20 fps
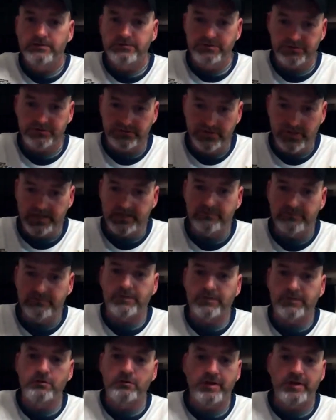just let it
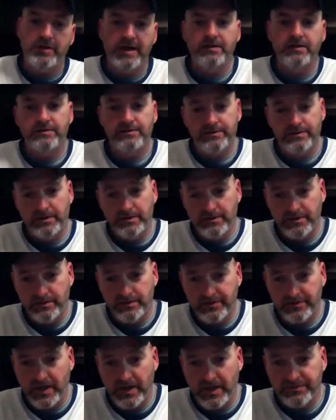float down, and then it's
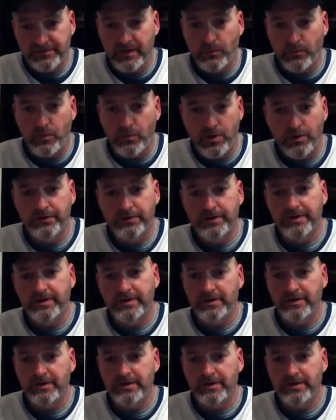got that water in it,